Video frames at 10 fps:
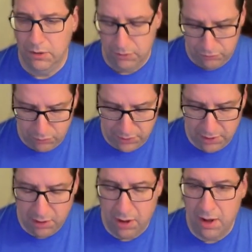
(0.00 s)
So then
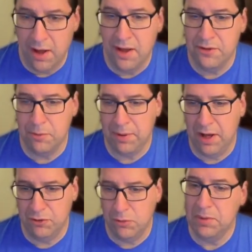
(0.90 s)
our other
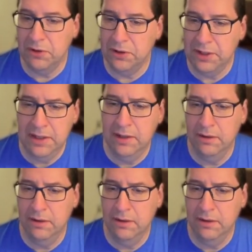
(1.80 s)
possibility